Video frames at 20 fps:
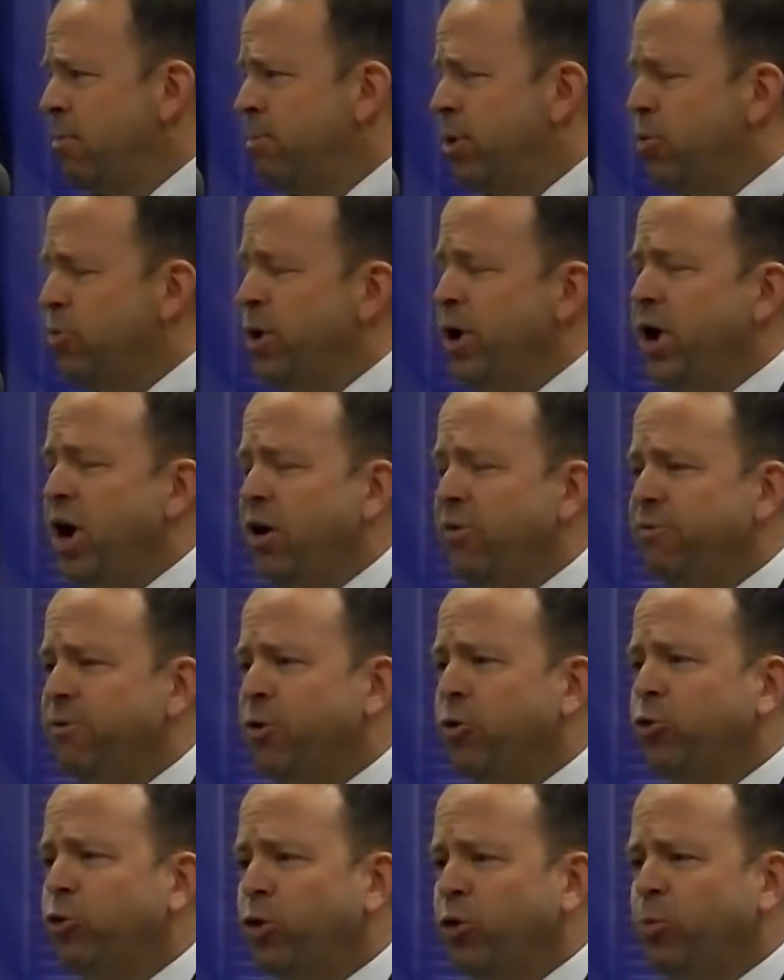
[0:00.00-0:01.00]
But we had
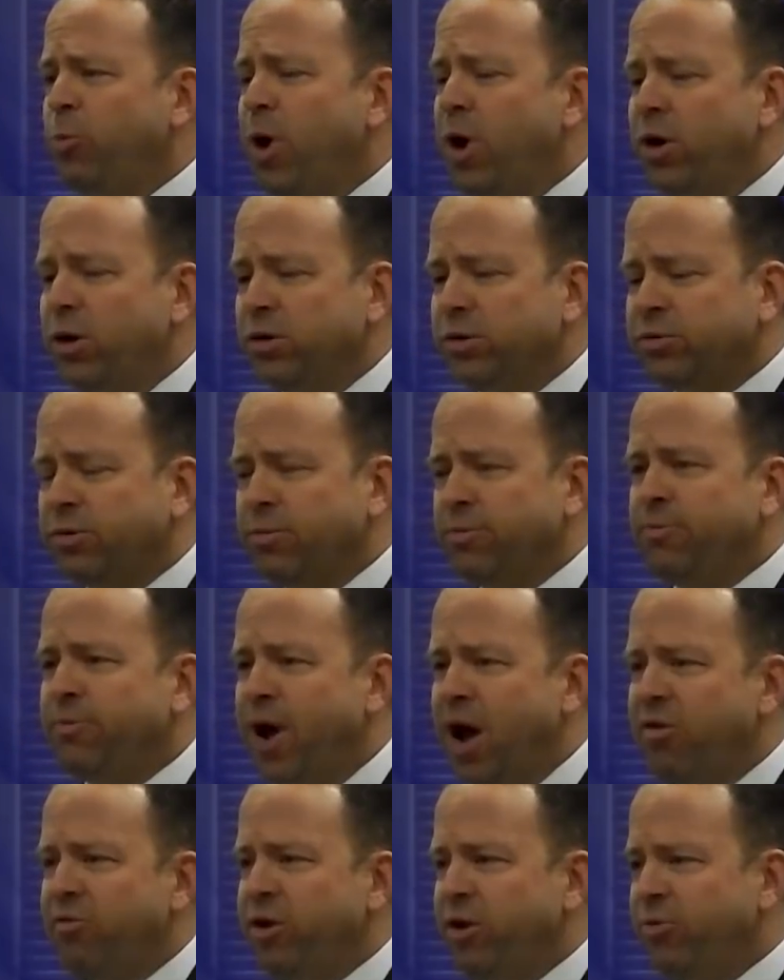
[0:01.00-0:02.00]
first responders from
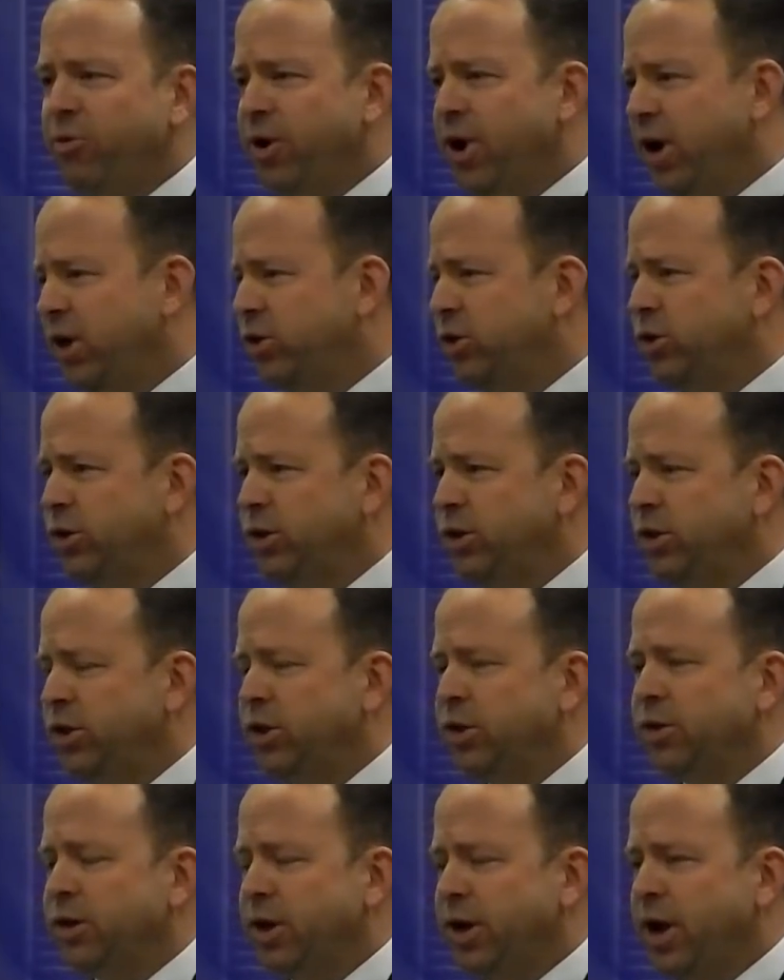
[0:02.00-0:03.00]
5 different agencies
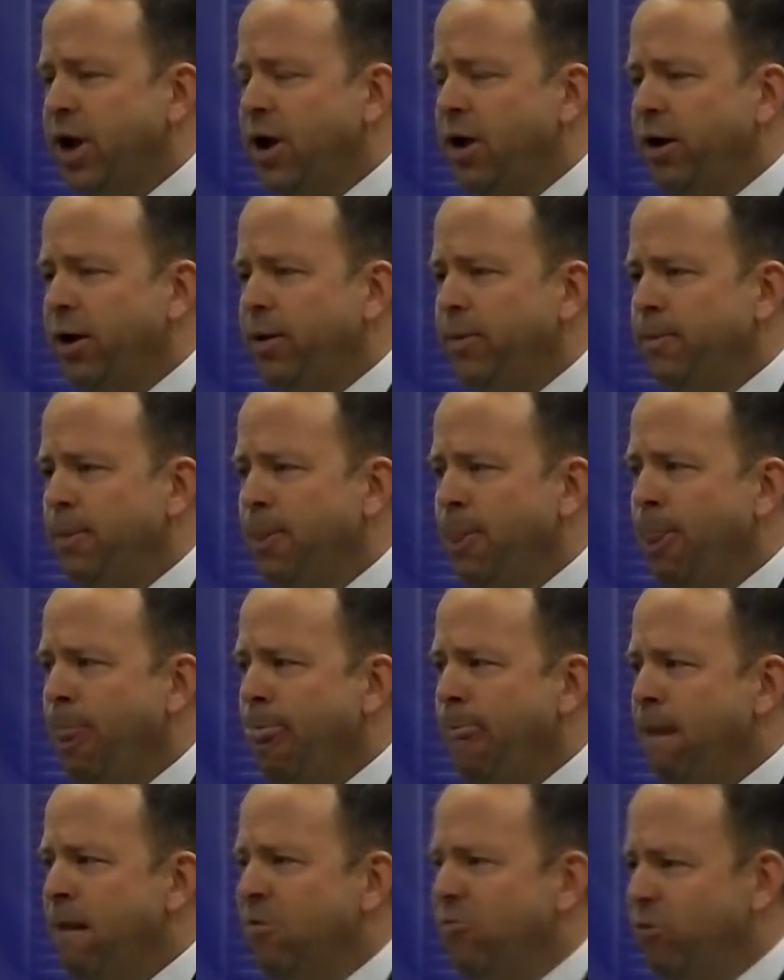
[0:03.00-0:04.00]
here in the county
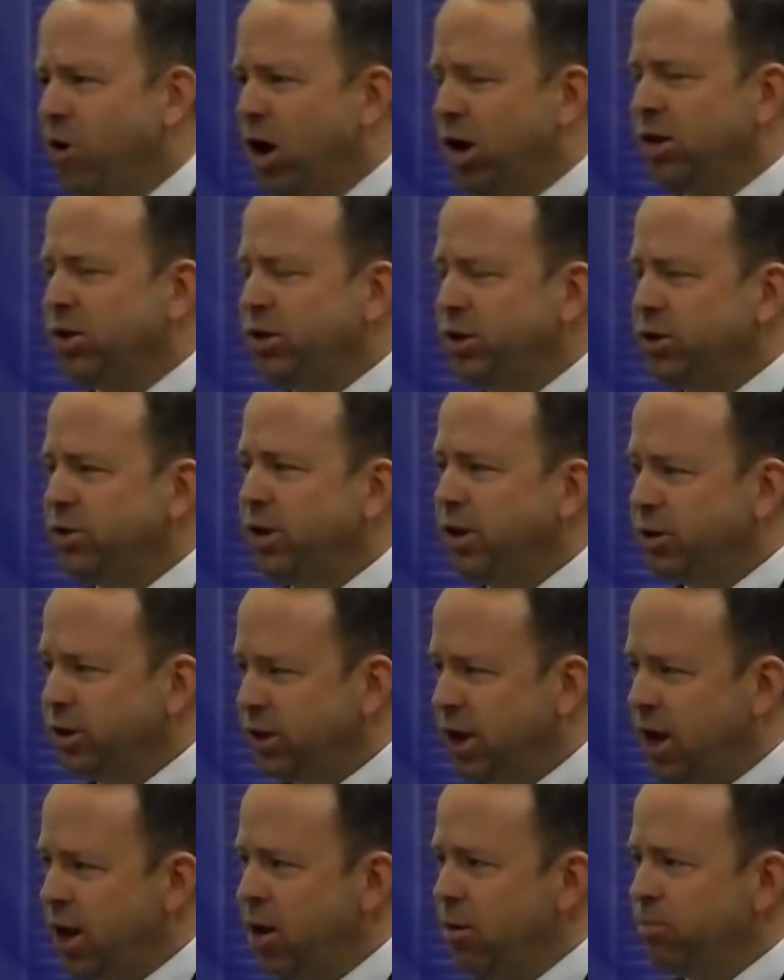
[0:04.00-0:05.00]
volunteer their
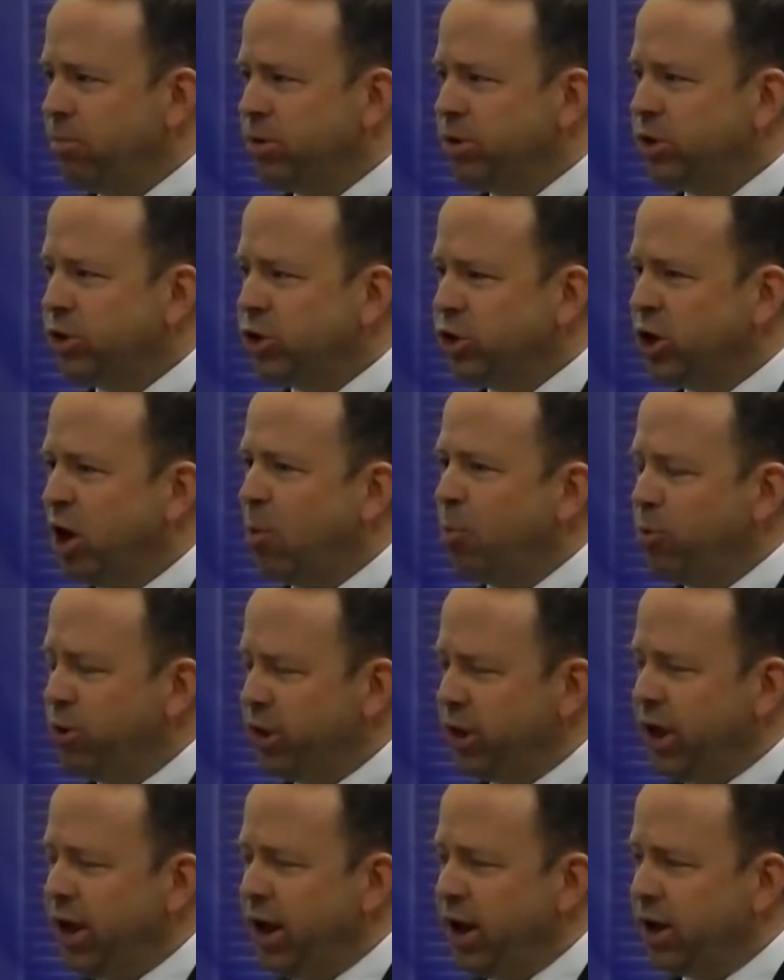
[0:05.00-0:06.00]
time to shop
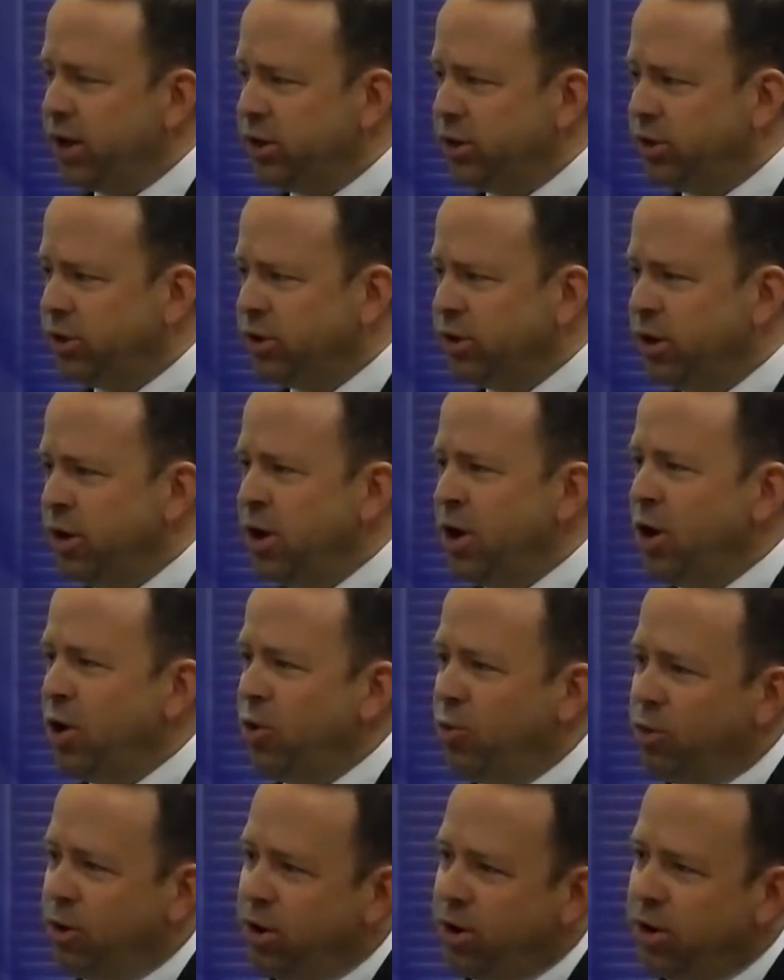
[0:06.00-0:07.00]
with kids
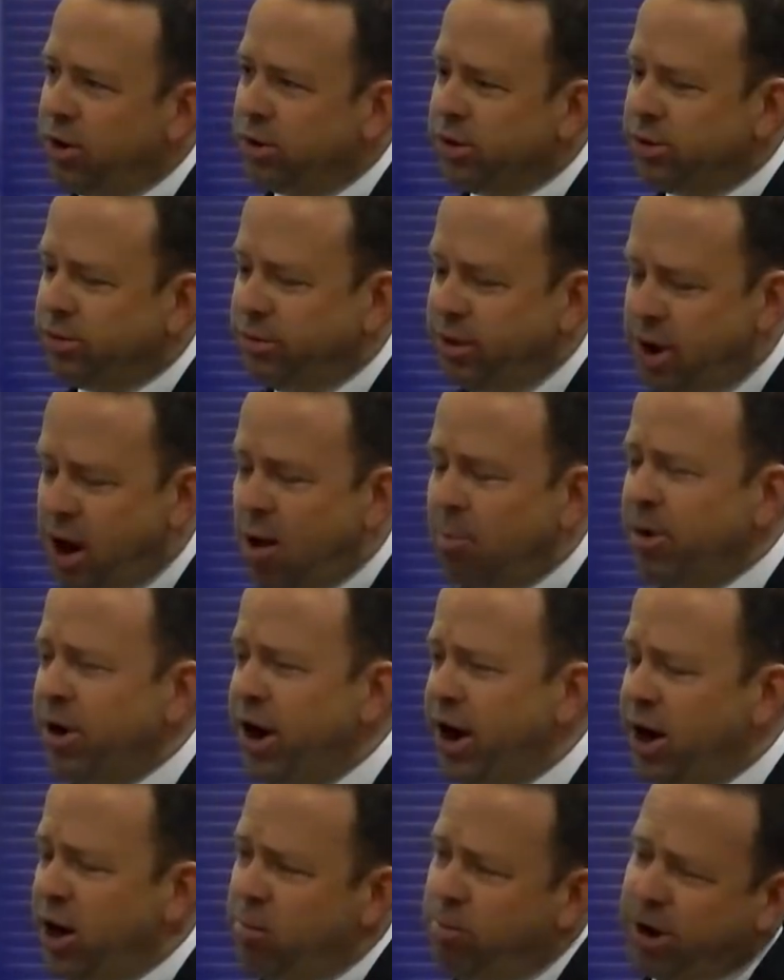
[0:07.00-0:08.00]
who were
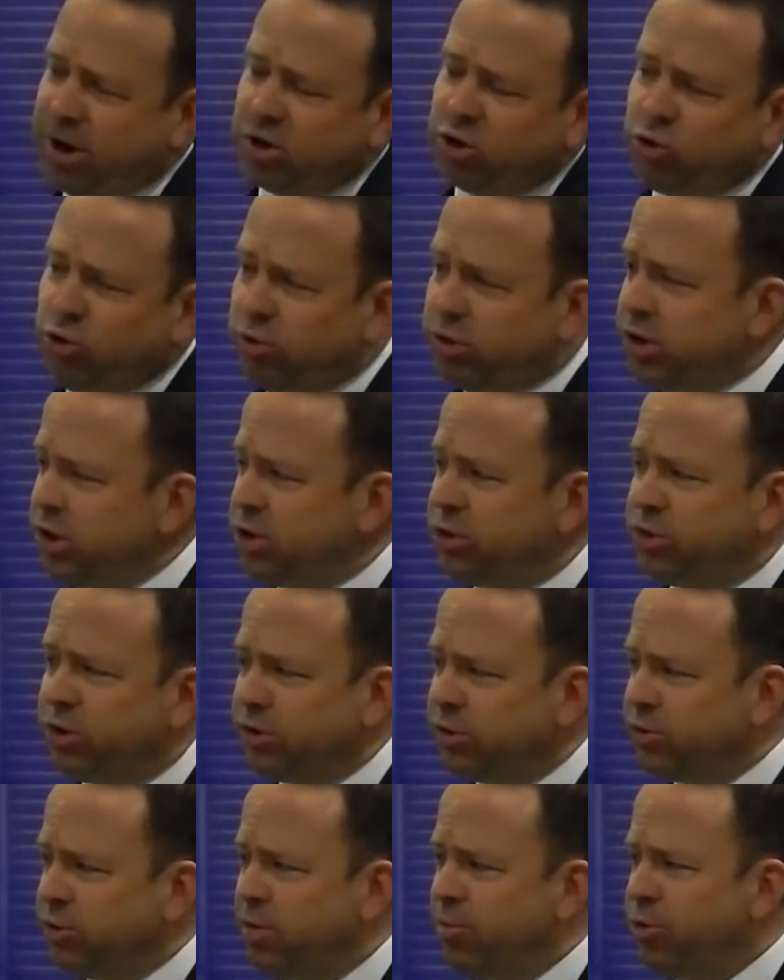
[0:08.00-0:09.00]
nominated by school
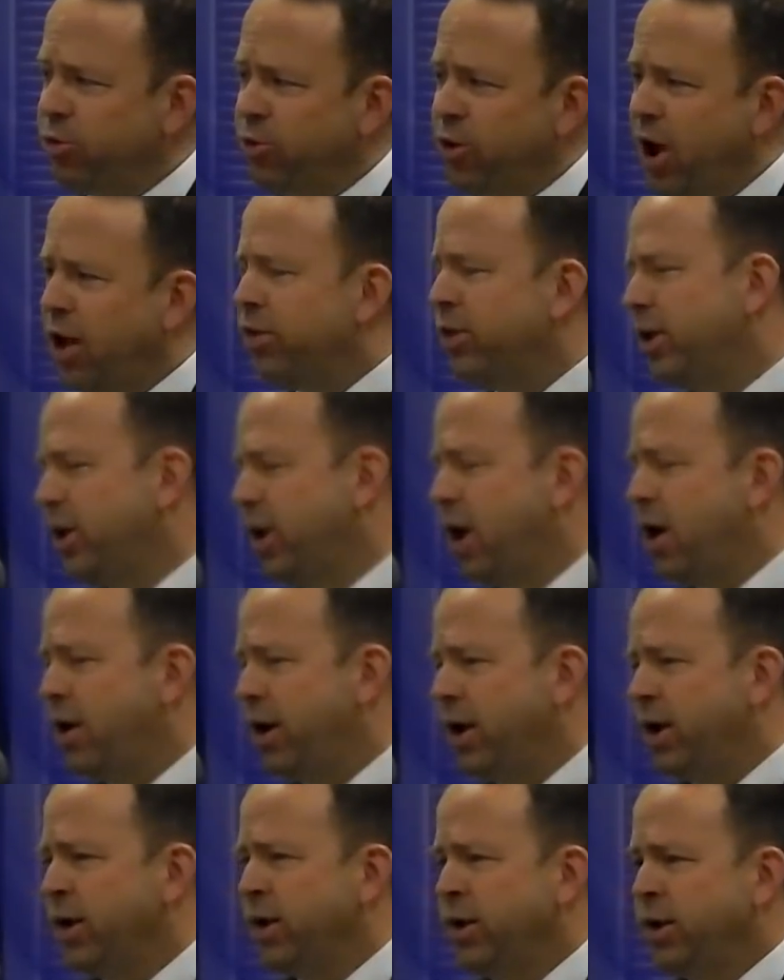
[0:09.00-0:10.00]
districts from throughout the
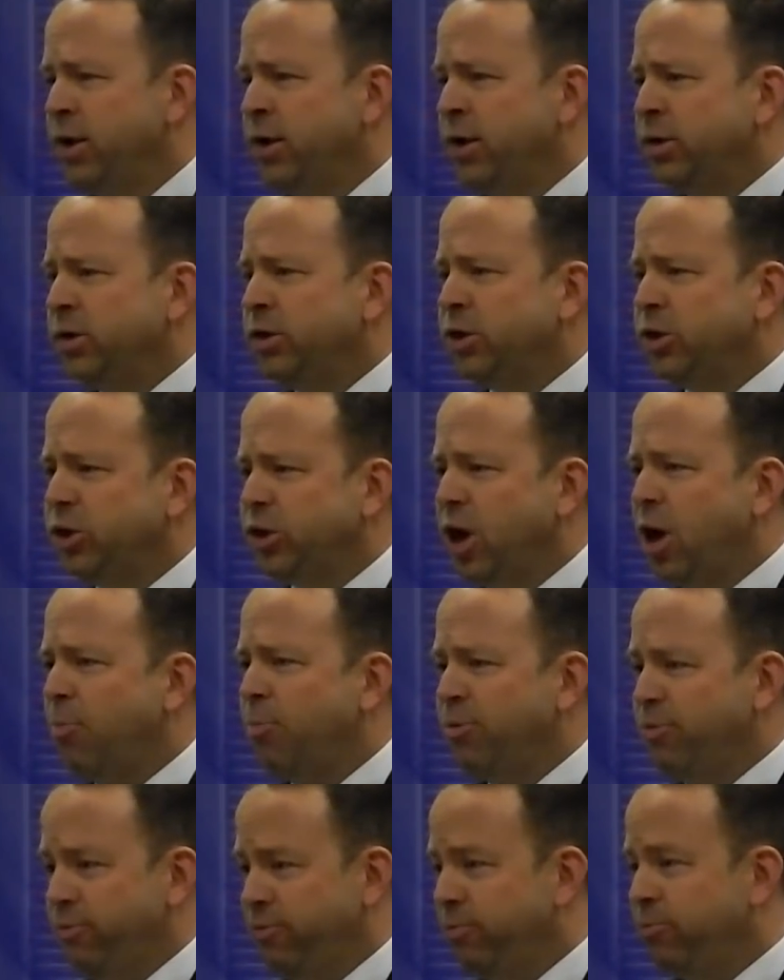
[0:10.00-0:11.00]
county to
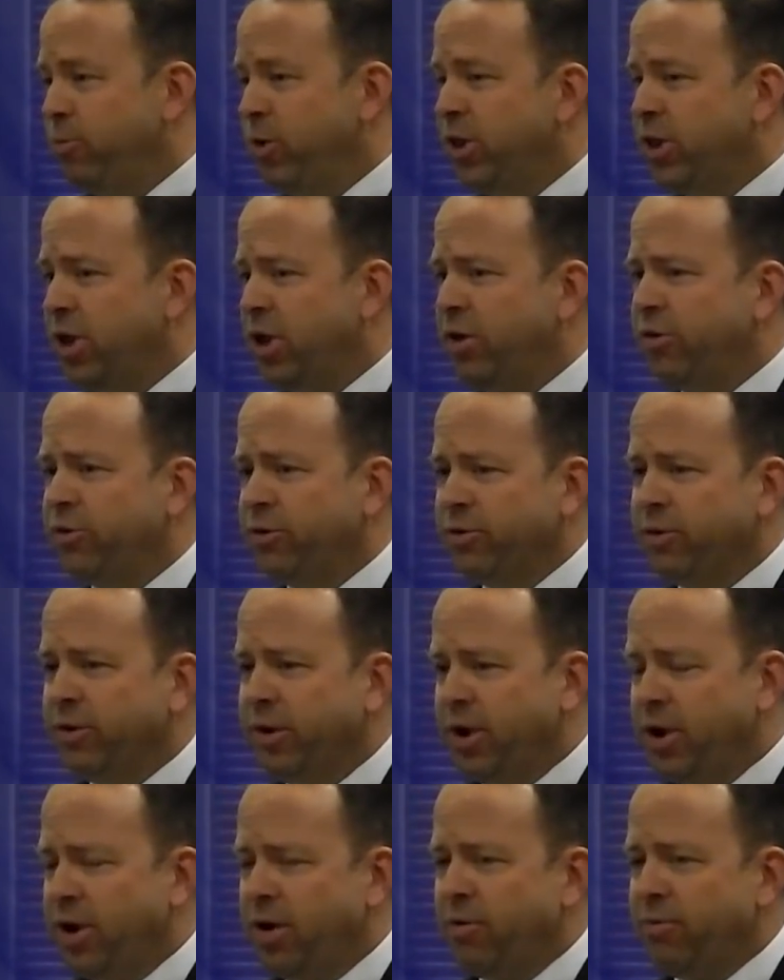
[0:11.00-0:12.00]
shop with us
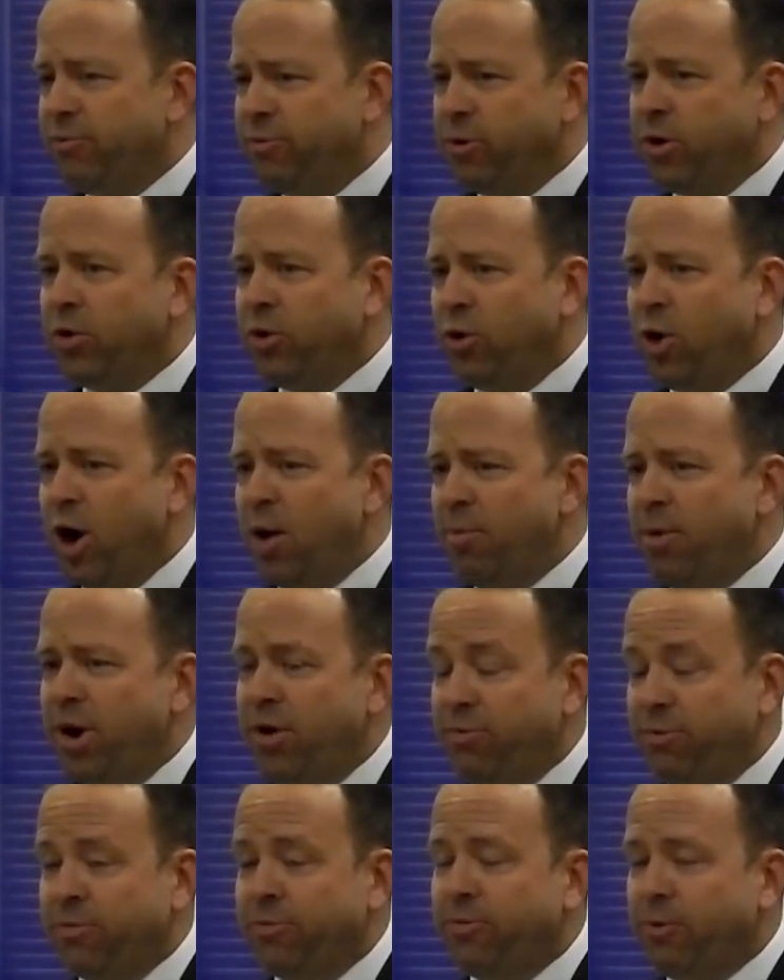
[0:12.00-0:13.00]
for grant
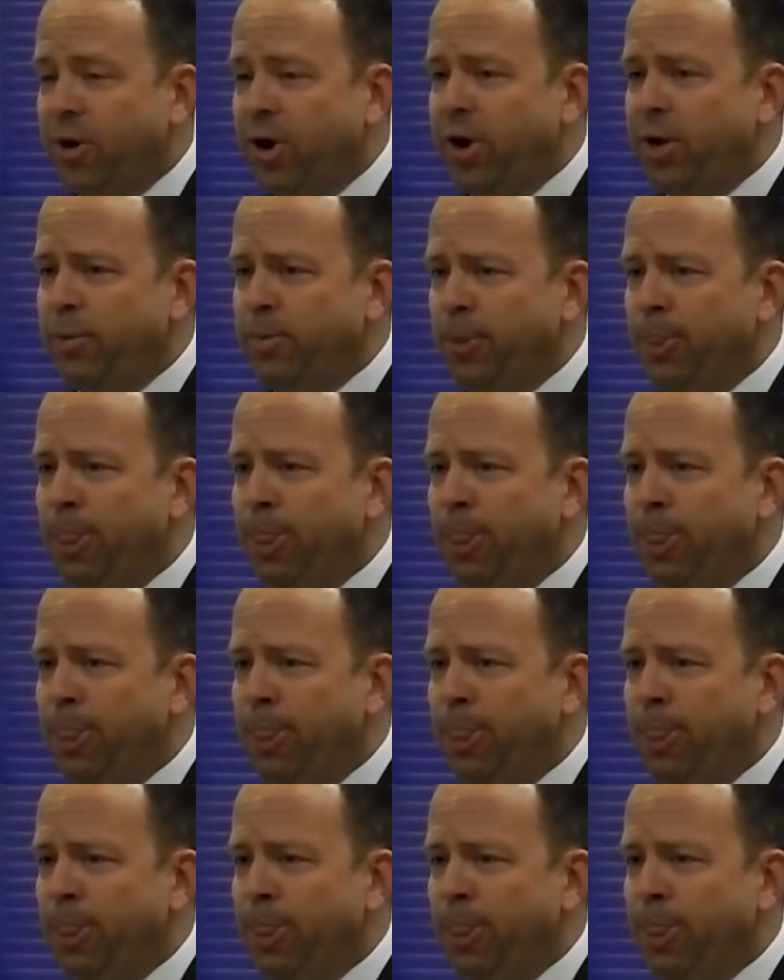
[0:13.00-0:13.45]
money for free.